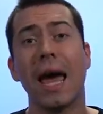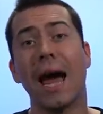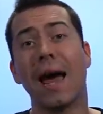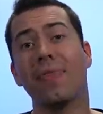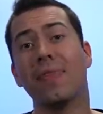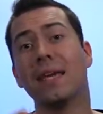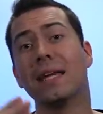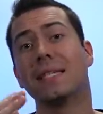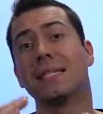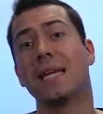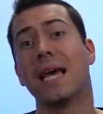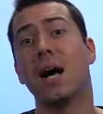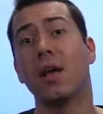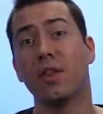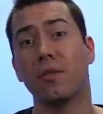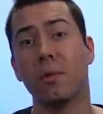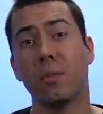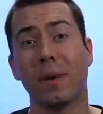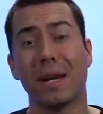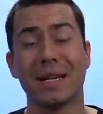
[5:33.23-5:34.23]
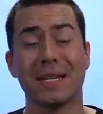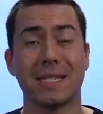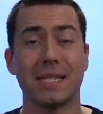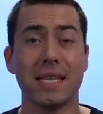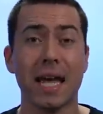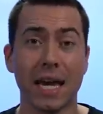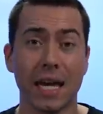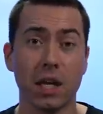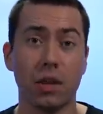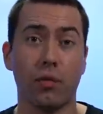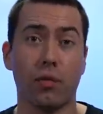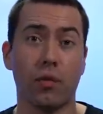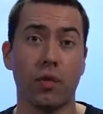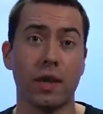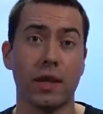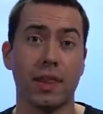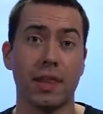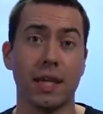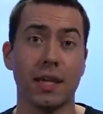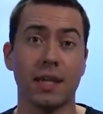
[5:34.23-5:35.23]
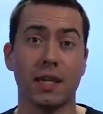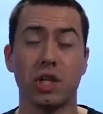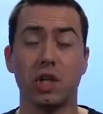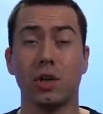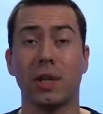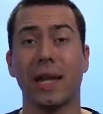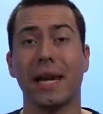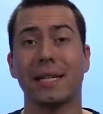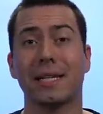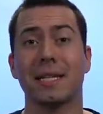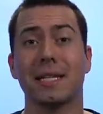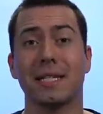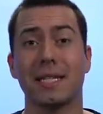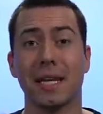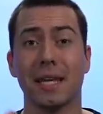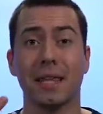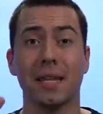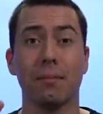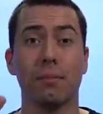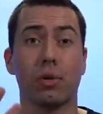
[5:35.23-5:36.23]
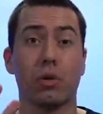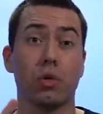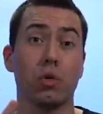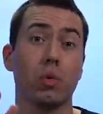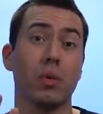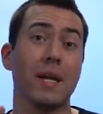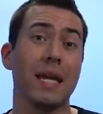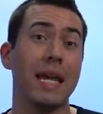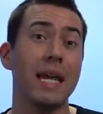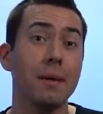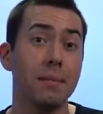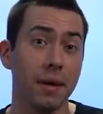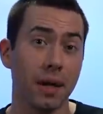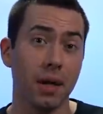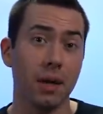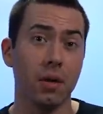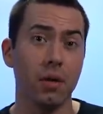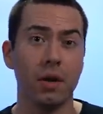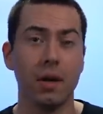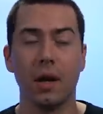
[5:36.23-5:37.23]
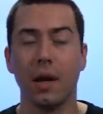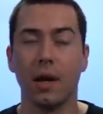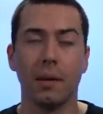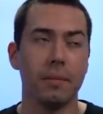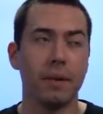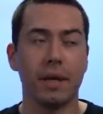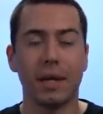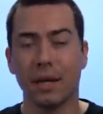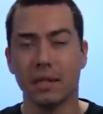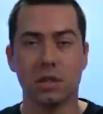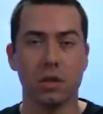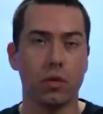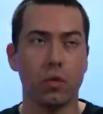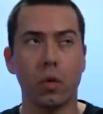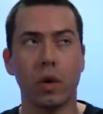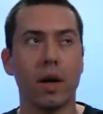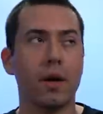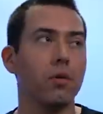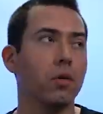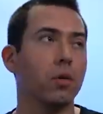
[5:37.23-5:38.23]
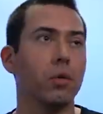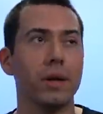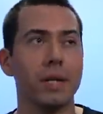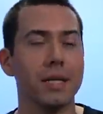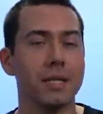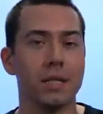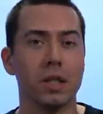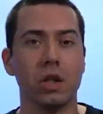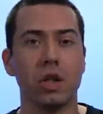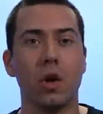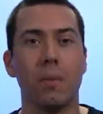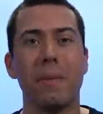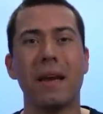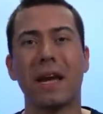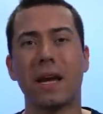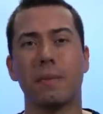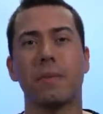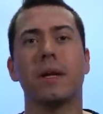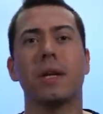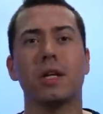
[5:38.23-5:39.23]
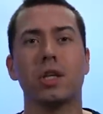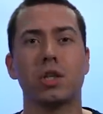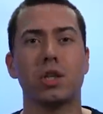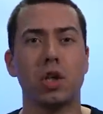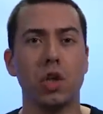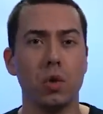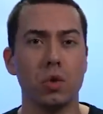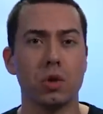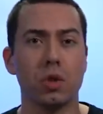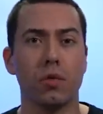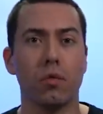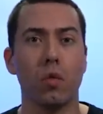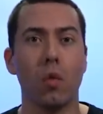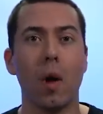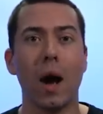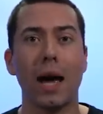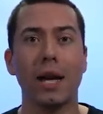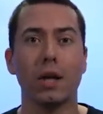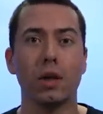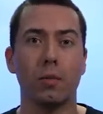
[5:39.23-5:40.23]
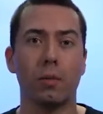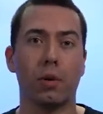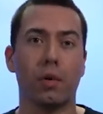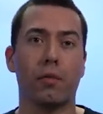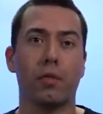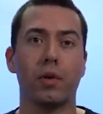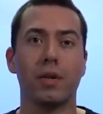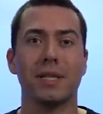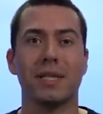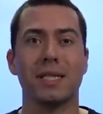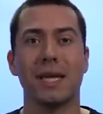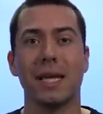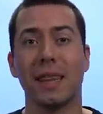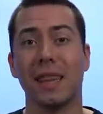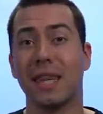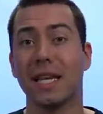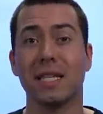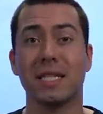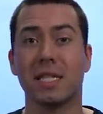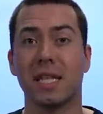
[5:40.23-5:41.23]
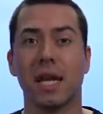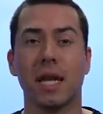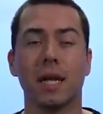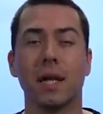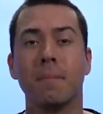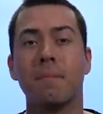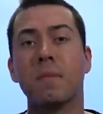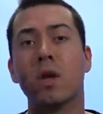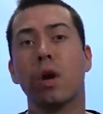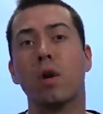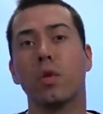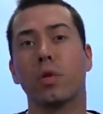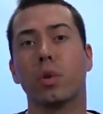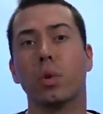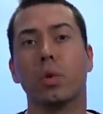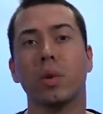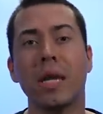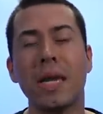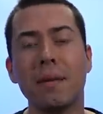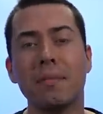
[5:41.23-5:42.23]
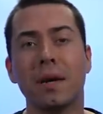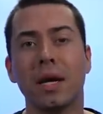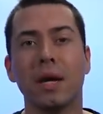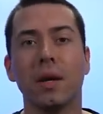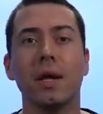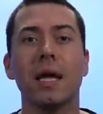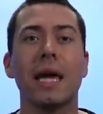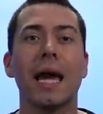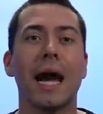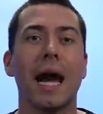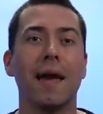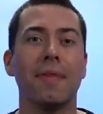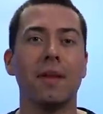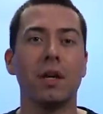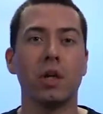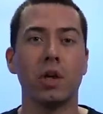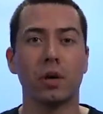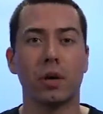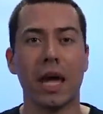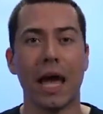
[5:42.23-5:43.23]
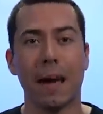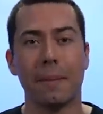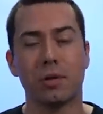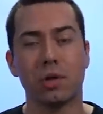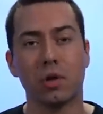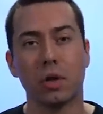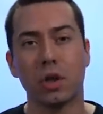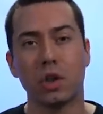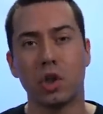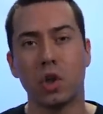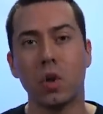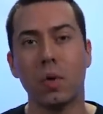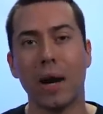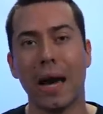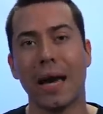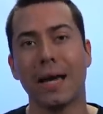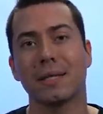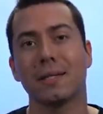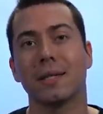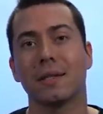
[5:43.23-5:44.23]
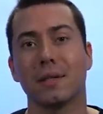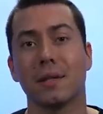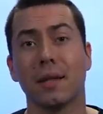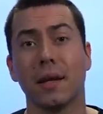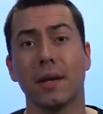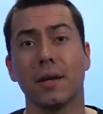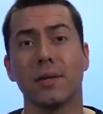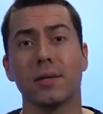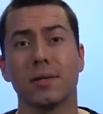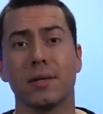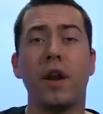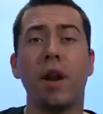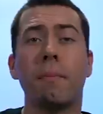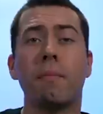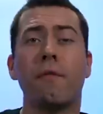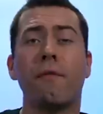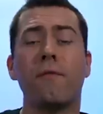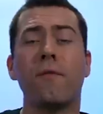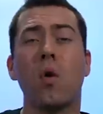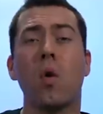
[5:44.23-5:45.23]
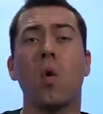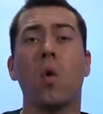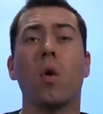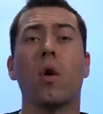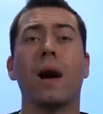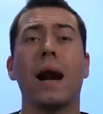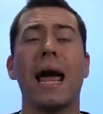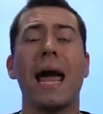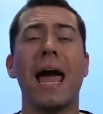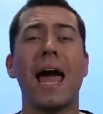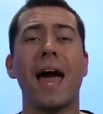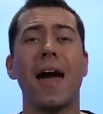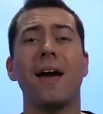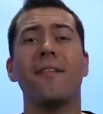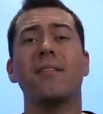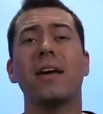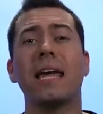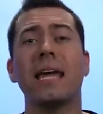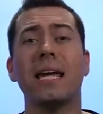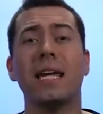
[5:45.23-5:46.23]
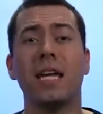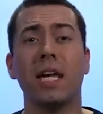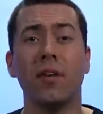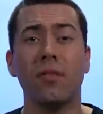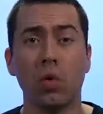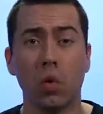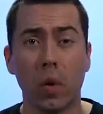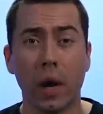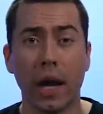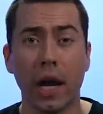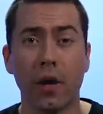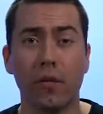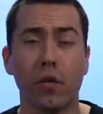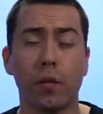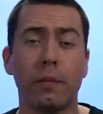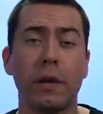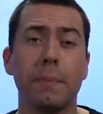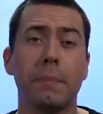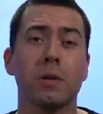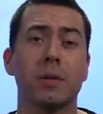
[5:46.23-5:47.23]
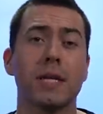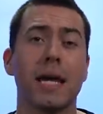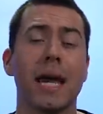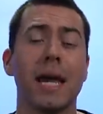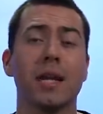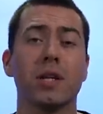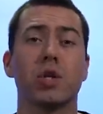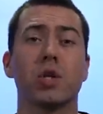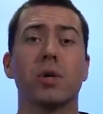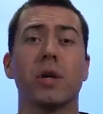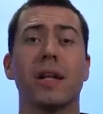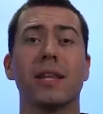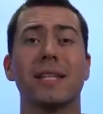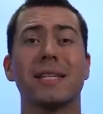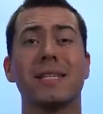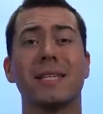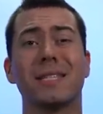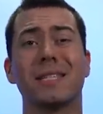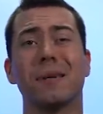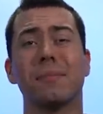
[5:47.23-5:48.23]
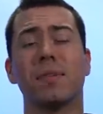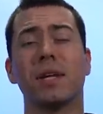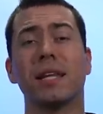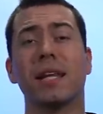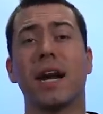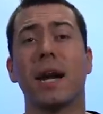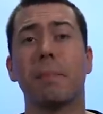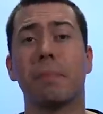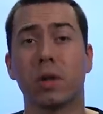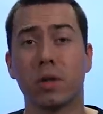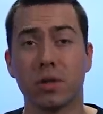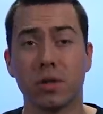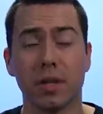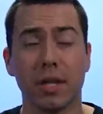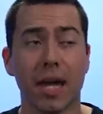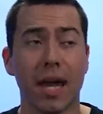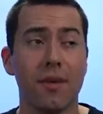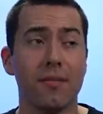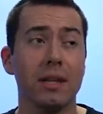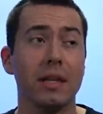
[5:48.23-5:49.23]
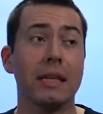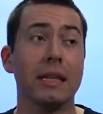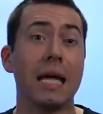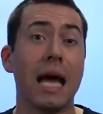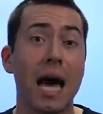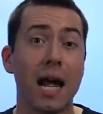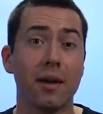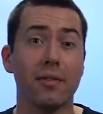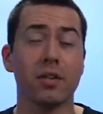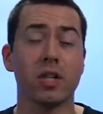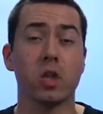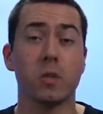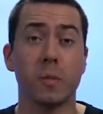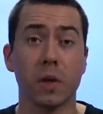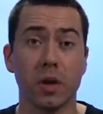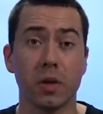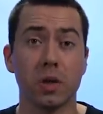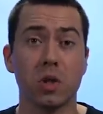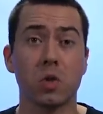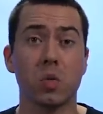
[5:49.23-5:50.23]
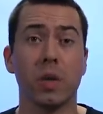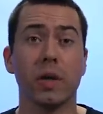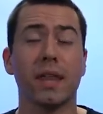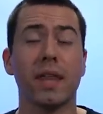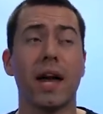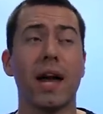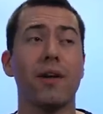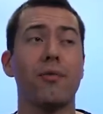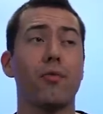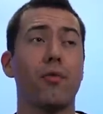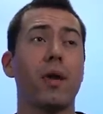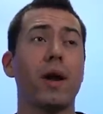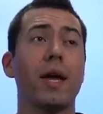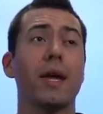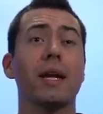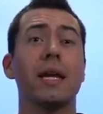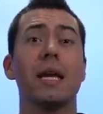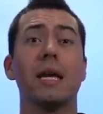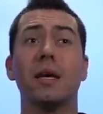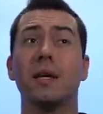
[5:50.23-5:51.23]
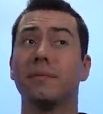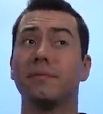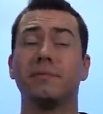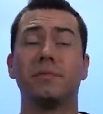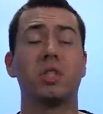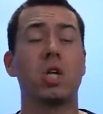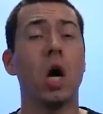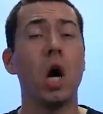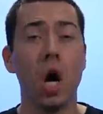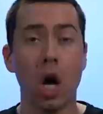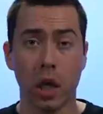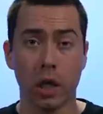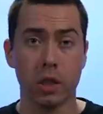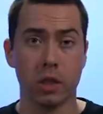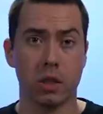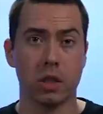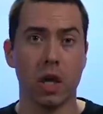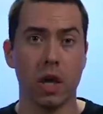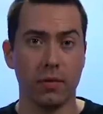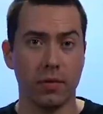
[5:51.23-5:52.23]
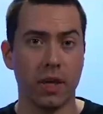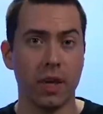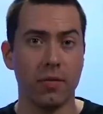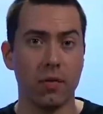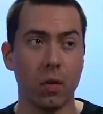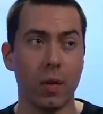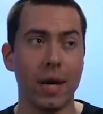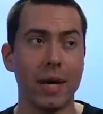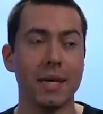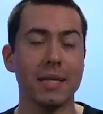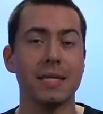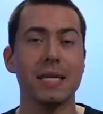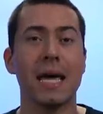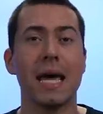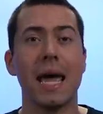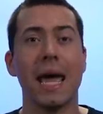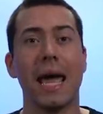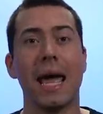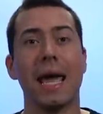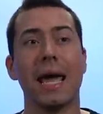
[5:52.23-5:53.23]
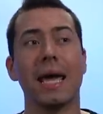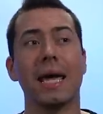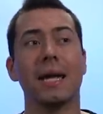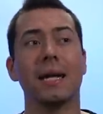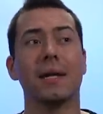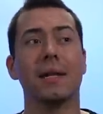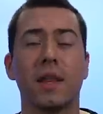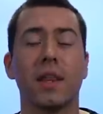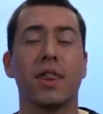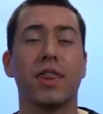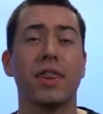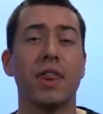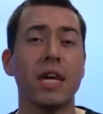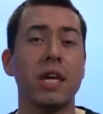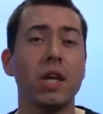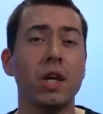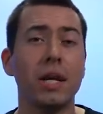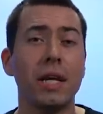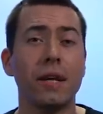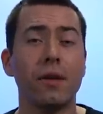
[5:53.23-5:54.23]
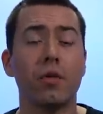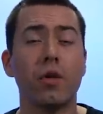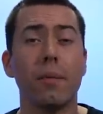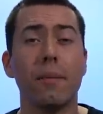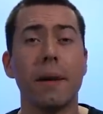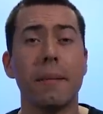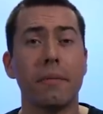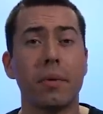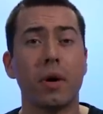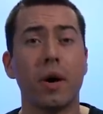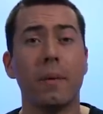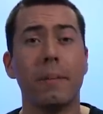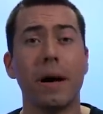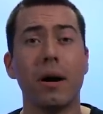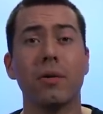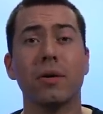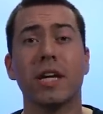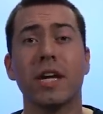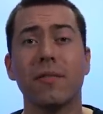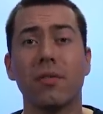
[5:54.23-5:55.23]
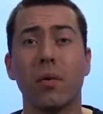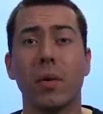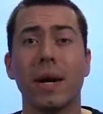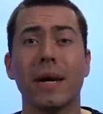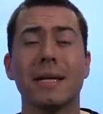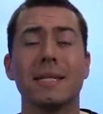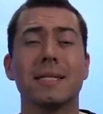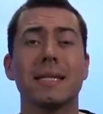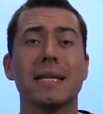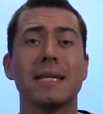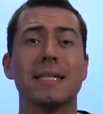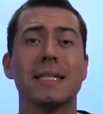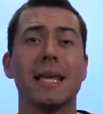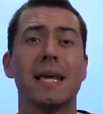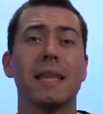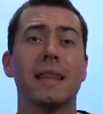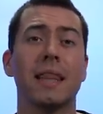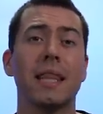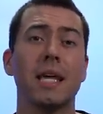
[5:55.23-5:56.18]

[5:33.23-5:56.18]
and then tell them about a second free thing that you'd like to send them through email because of whatever reason, you know, make up an excuse of why you'd prefer to send this thing through email, and then you're capturing two assets of theirs. Number 4, have a giveaway for people to enter. Now, this is something that I personally have a lot of experience with. I've ran tons of giveaways, and the thing you need to remember about giveaways is that